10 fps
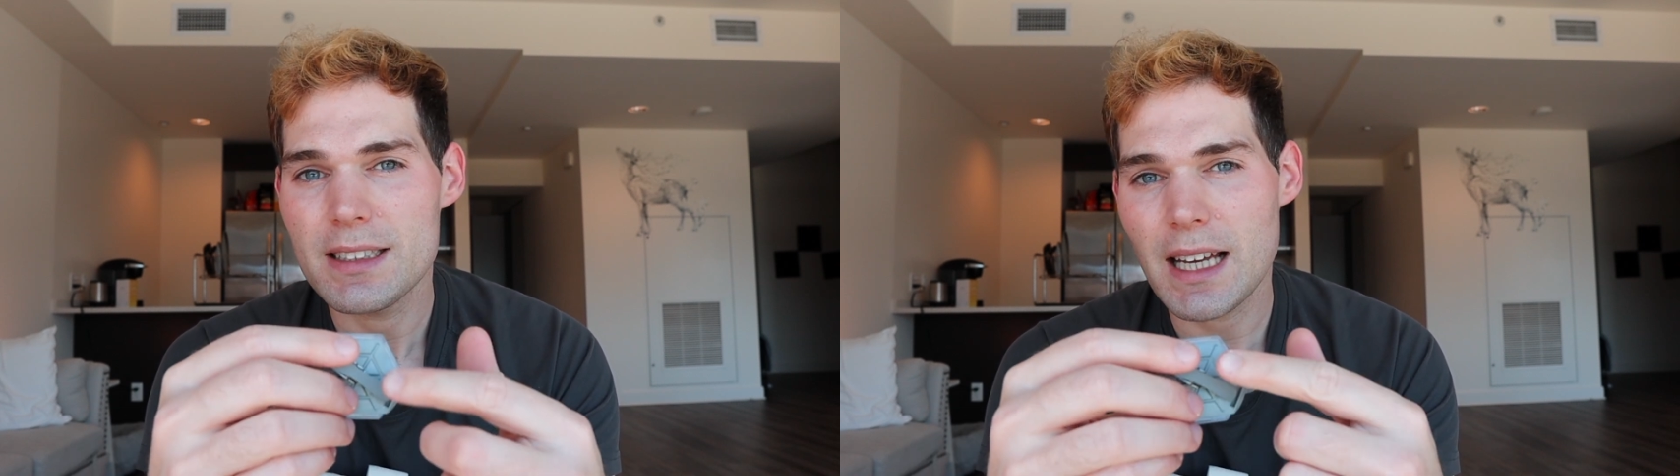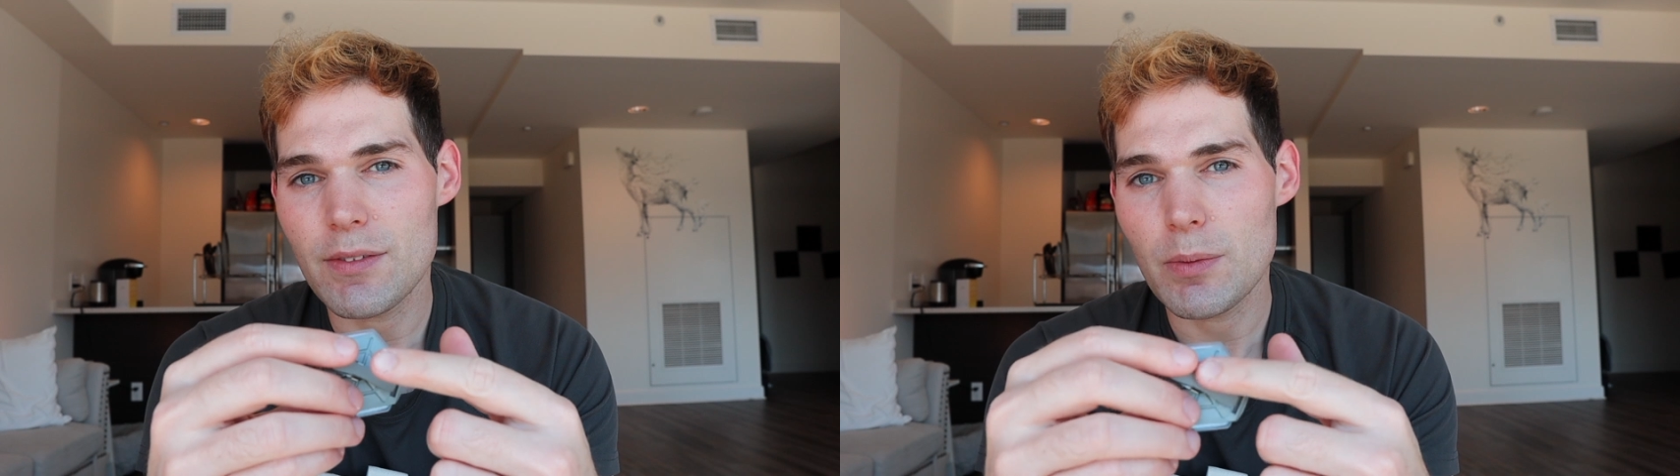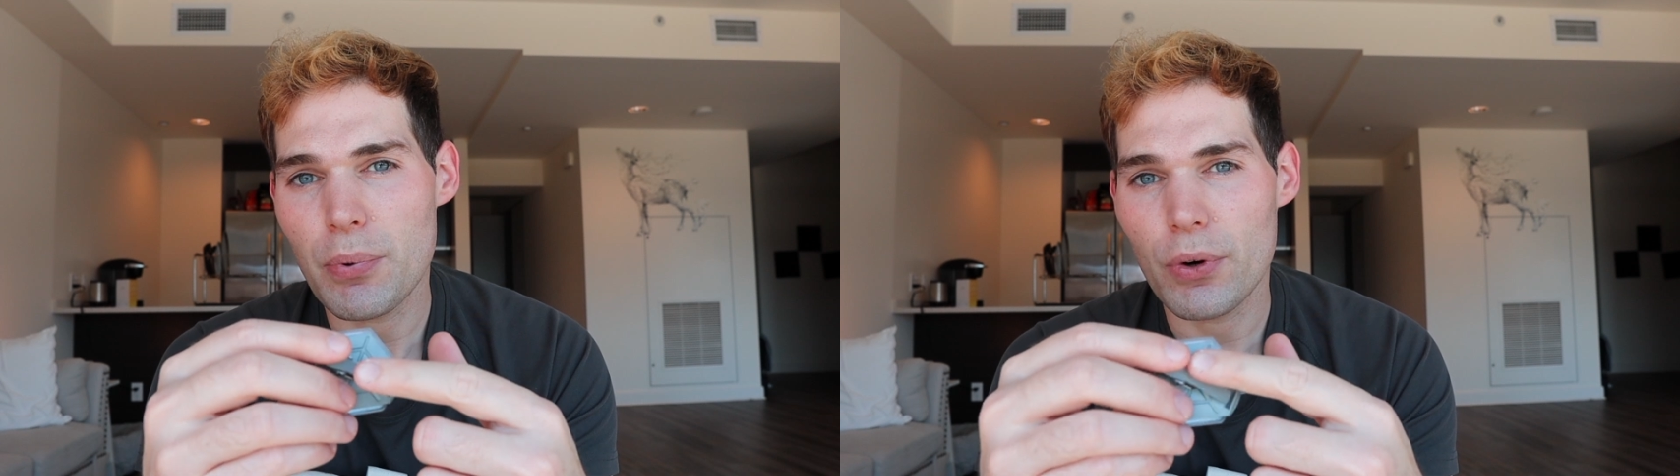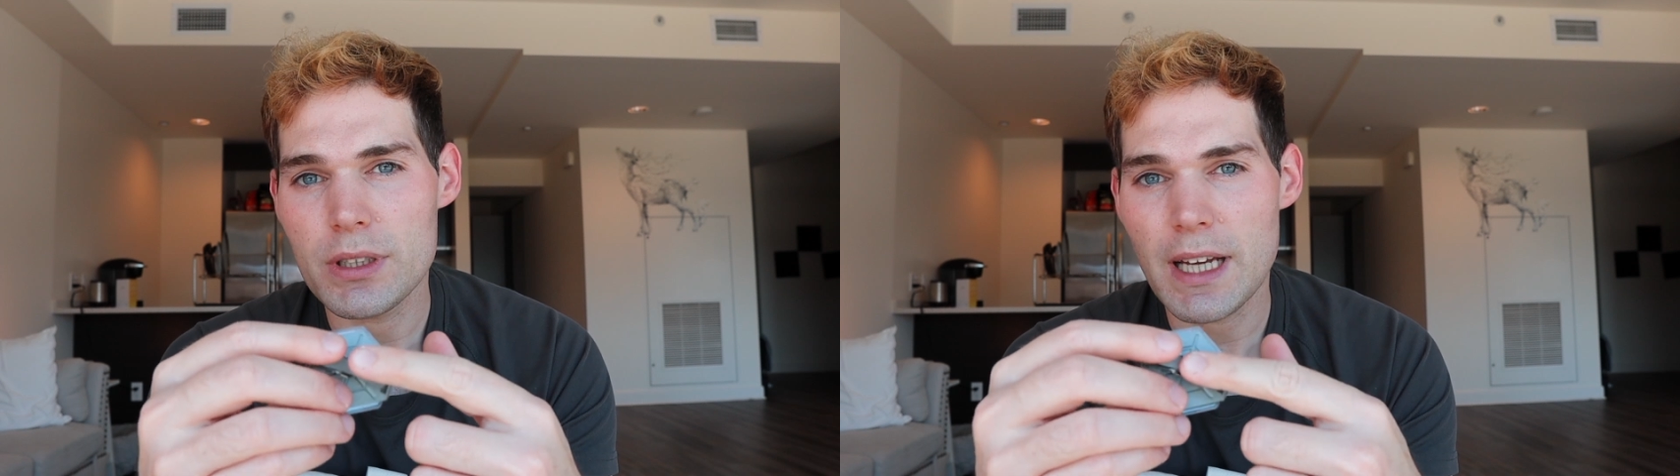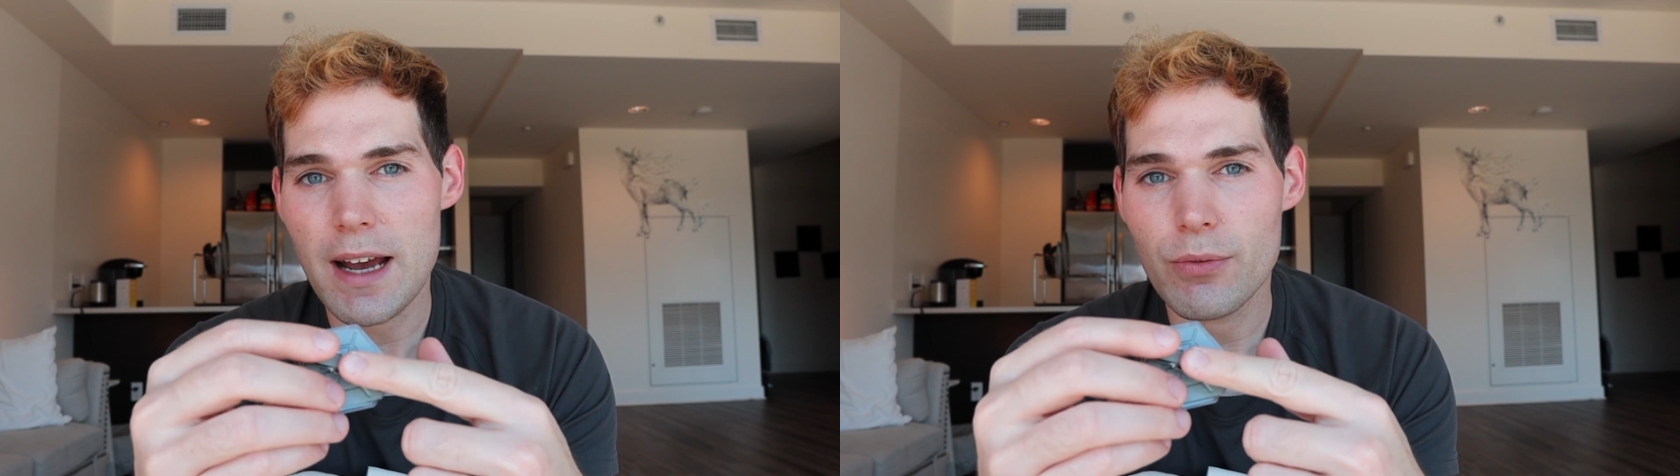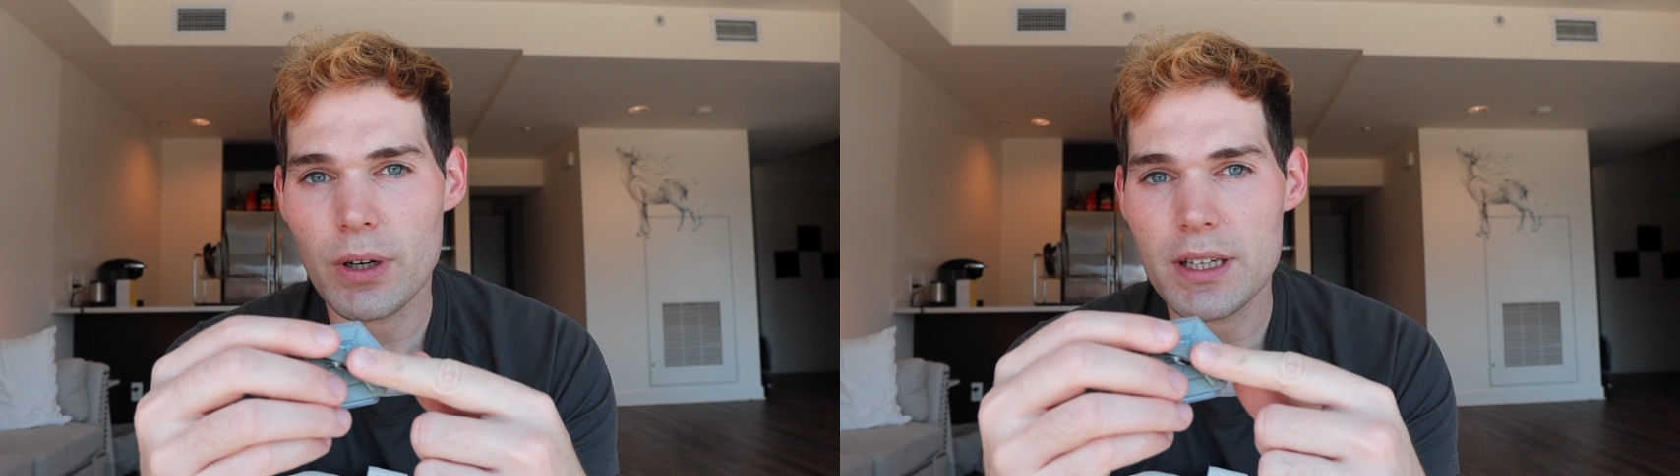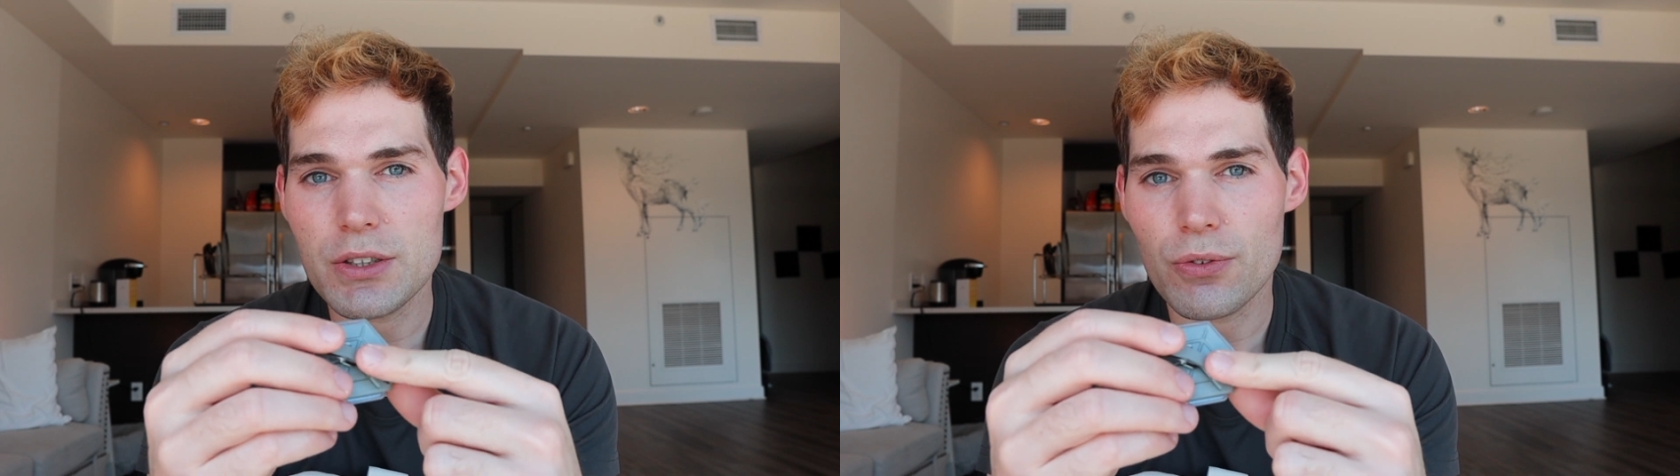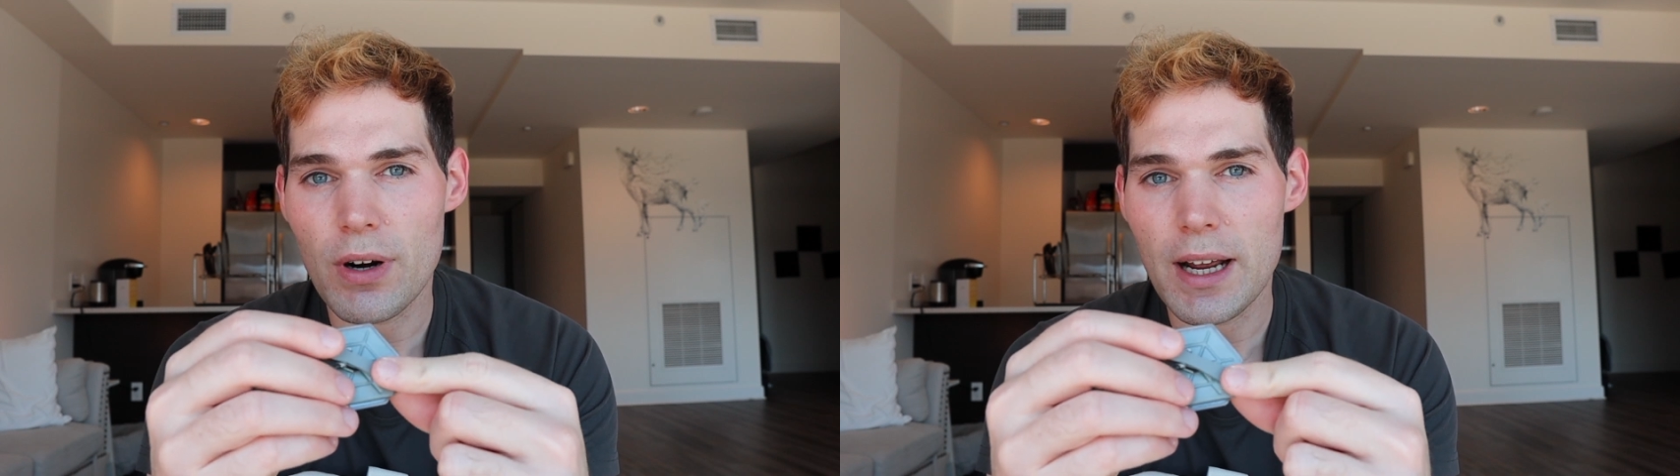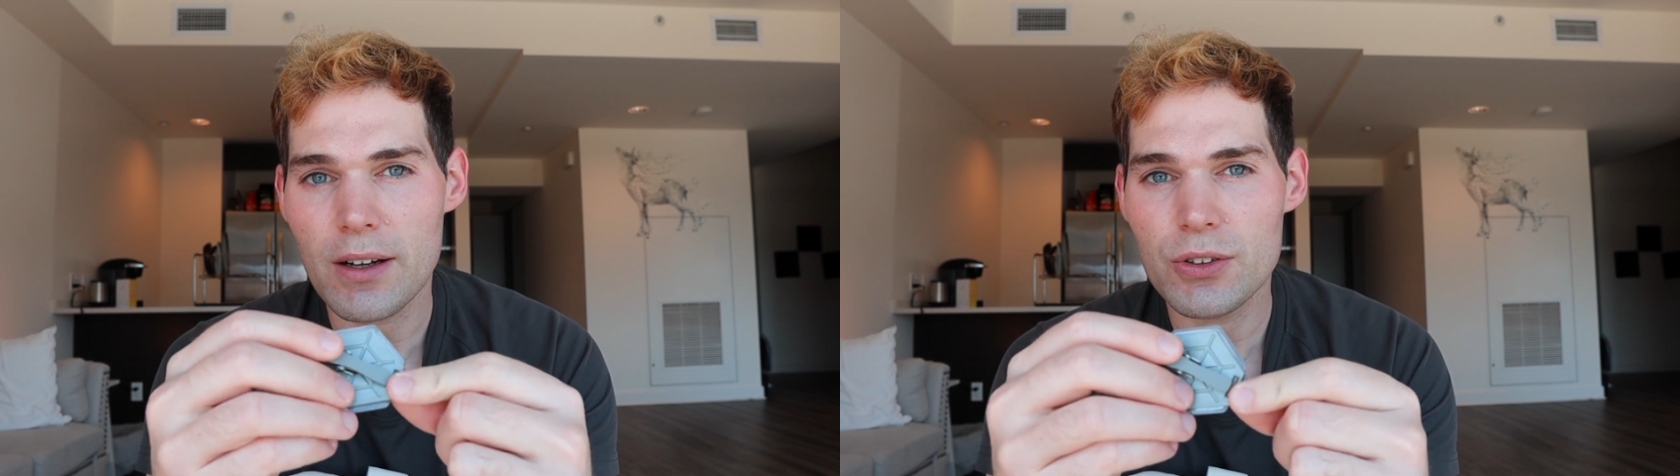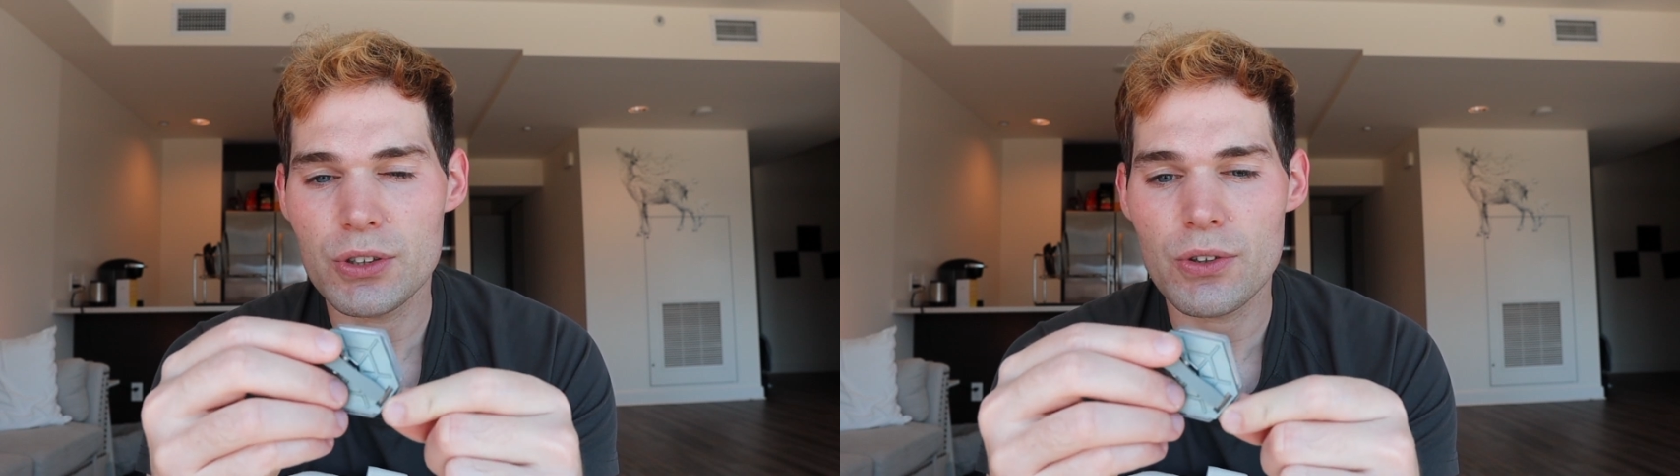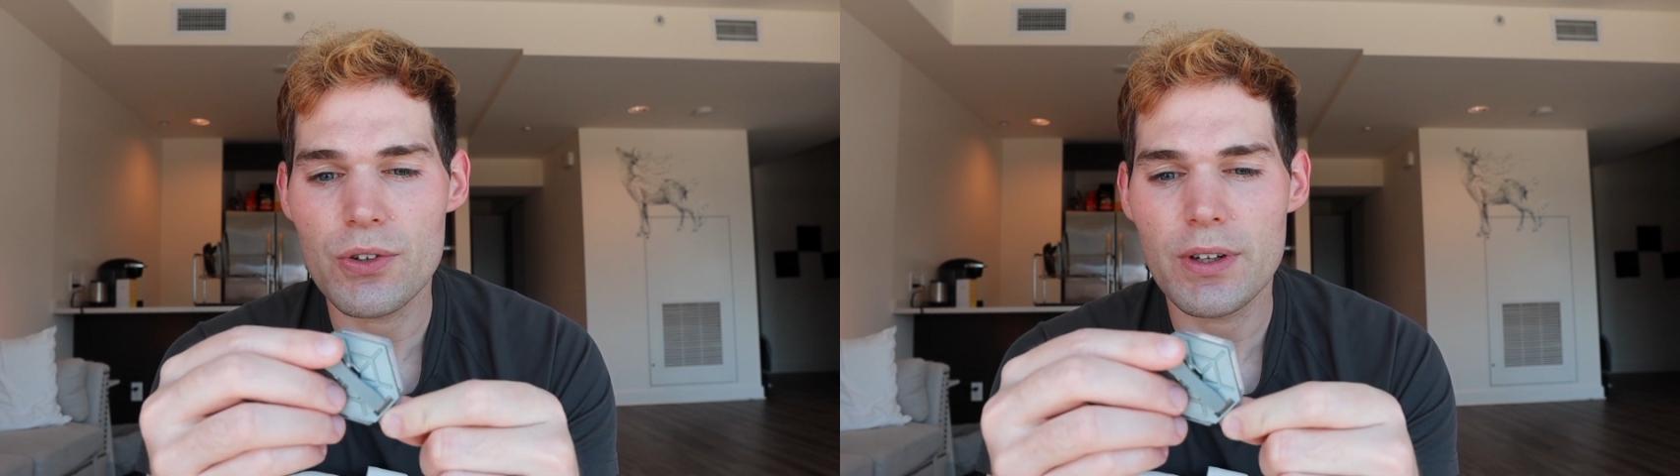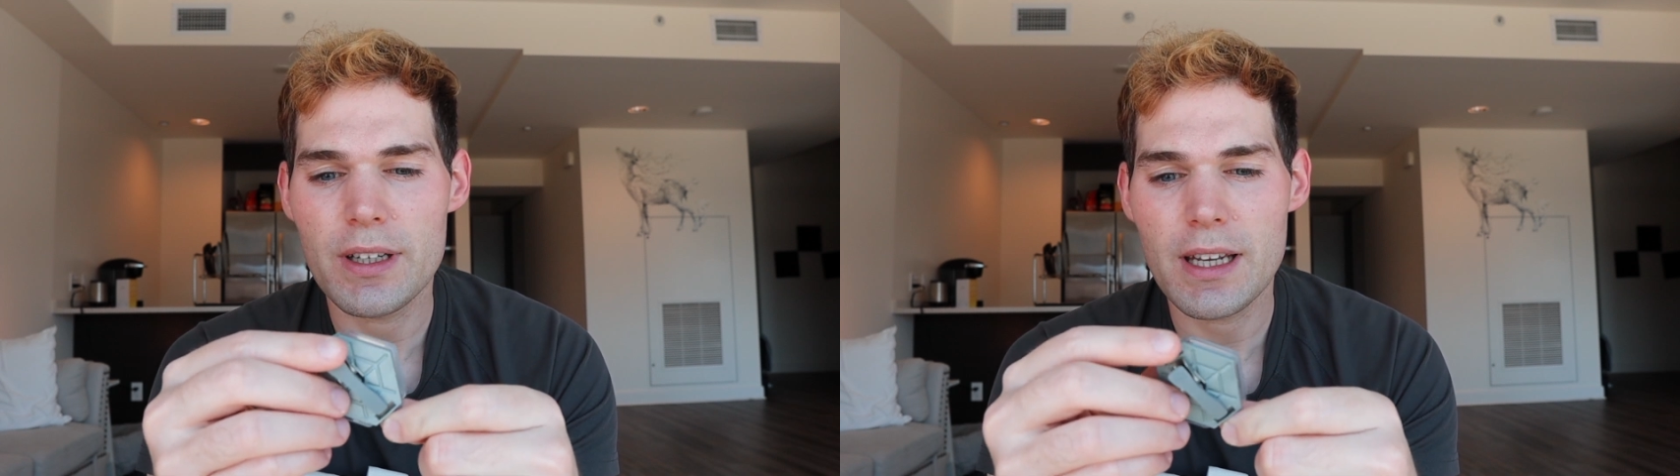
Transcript: it's kind of important to have one of these around so you